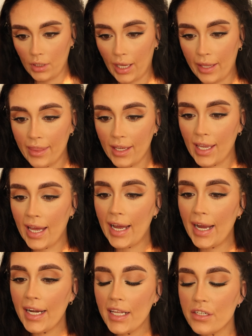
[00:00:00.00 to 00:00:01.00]
And then
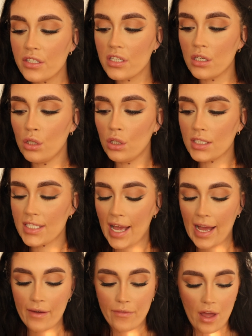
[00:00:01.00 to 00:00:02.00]
Kylie doesn't look to
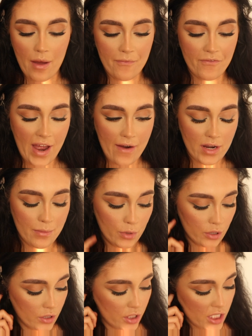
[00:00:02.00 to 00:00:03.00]
have very
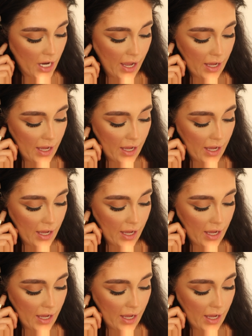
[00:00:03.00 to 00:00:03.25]
much